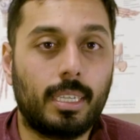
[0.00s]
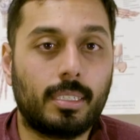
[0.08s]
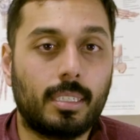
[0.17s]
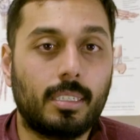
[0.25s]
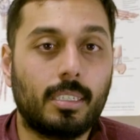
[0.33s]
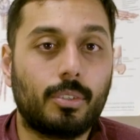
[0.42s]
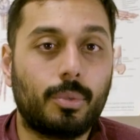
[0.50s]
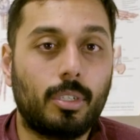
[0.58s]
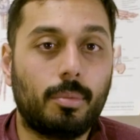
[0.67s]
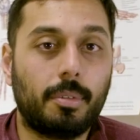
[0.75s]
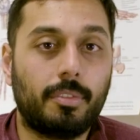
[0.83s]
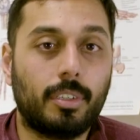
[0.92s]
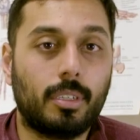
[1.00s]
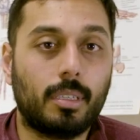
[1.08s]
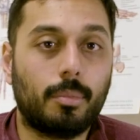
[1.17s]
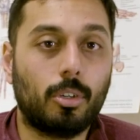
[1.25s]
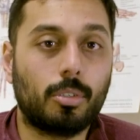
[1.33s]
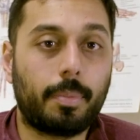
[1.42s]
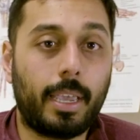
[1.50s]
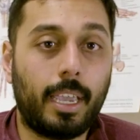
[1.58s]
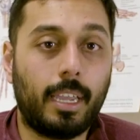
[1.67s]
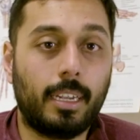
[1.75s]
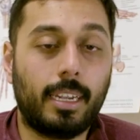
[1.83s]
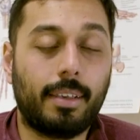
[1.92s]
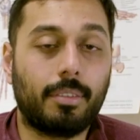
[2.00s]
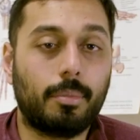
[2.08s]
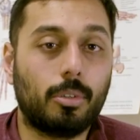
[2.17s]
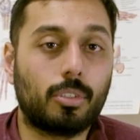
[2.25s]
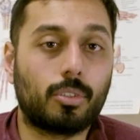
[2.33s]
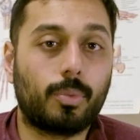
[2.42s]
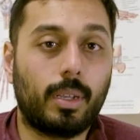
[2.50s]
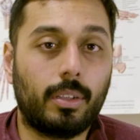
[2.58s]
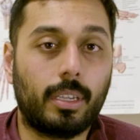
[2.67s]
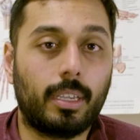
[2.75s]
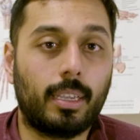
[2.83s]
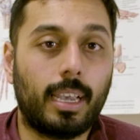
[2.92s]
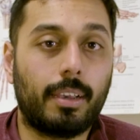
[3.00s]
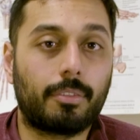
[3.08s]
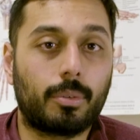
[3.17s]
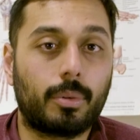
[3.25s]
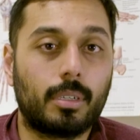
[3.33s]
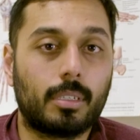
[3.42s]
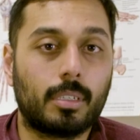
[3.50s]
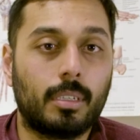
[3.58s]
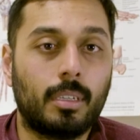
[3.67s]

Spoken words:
as this is when you'll be feeling the most pain and have the most swelling afterwards.